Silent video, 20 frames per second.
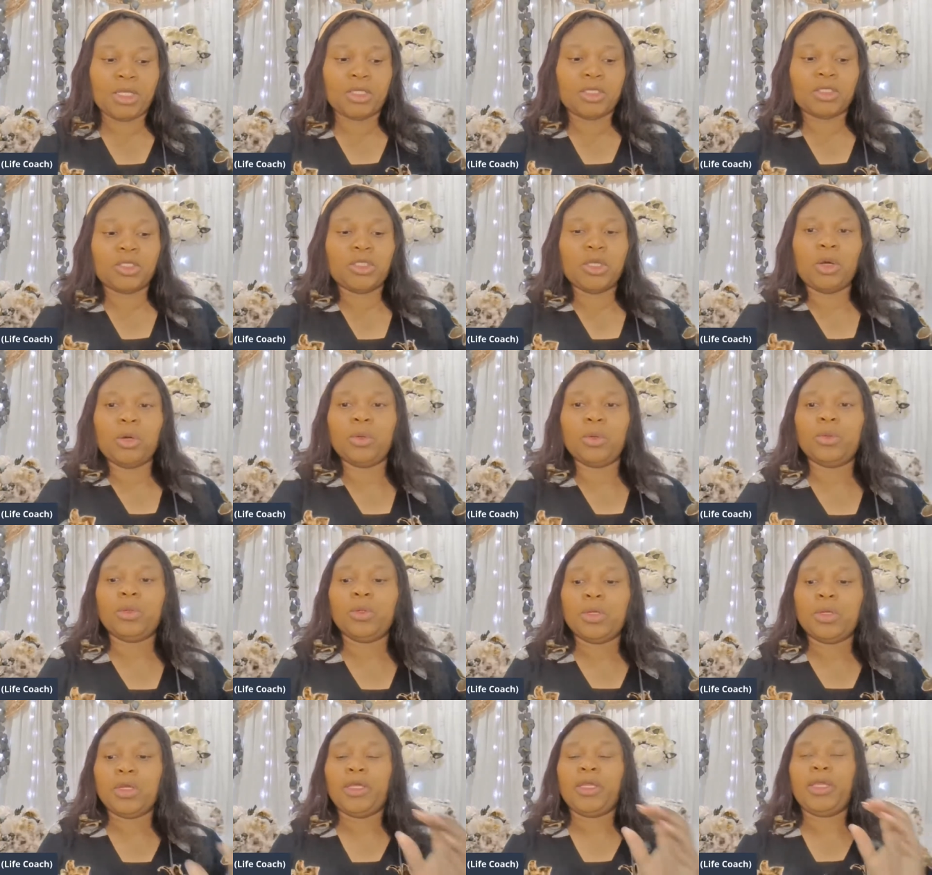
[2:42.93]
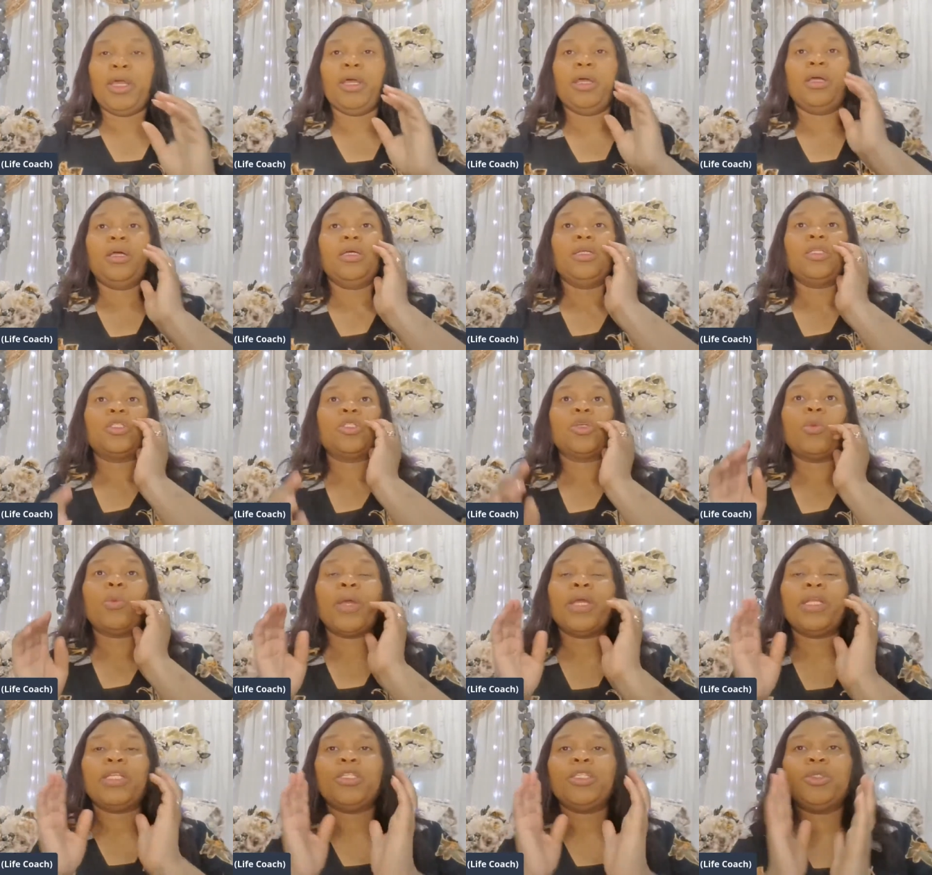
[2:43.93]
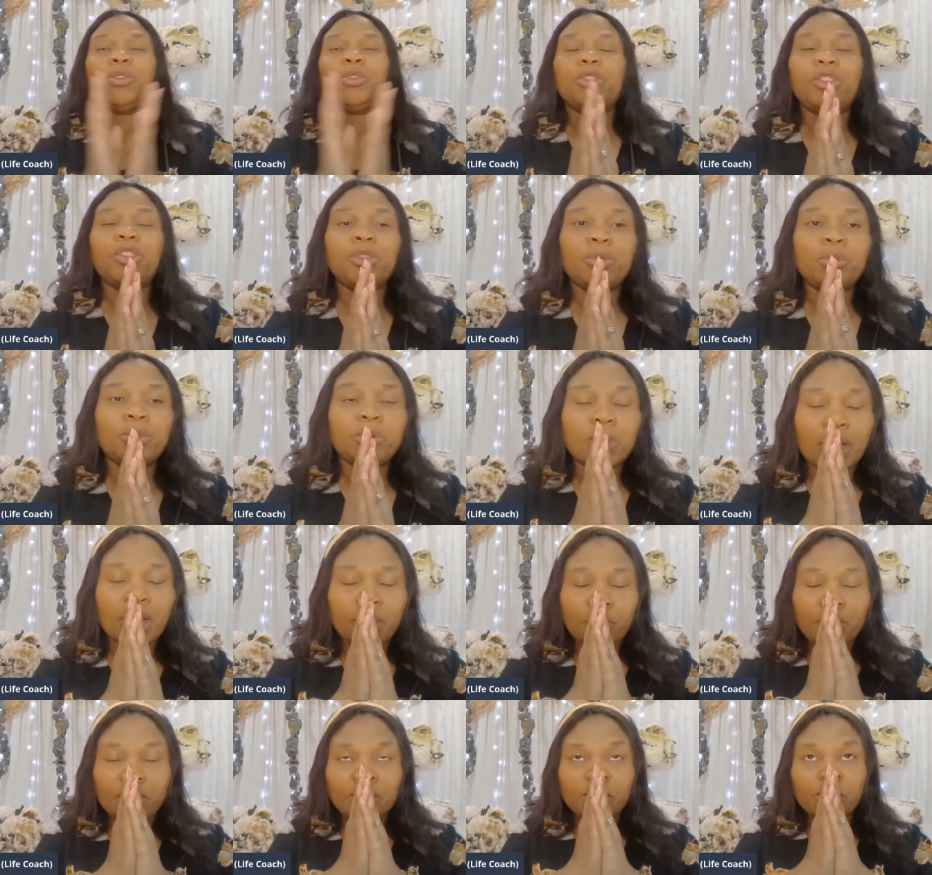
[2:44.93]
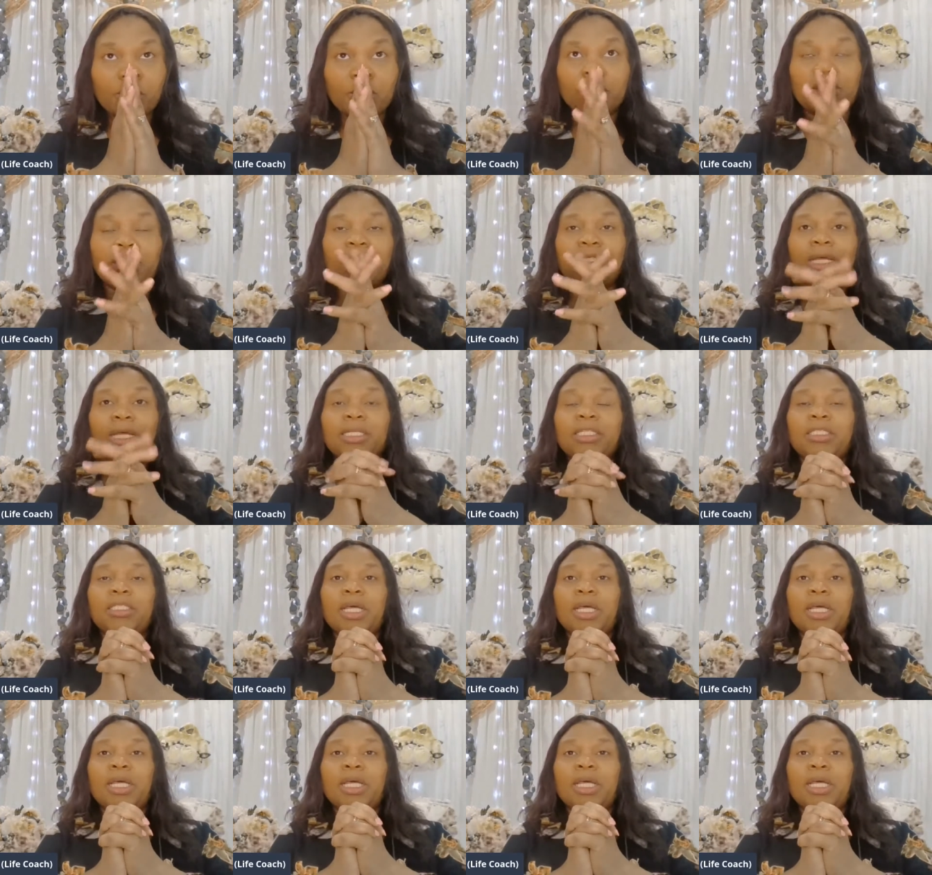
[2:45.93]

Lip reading: So, yeah. So when you set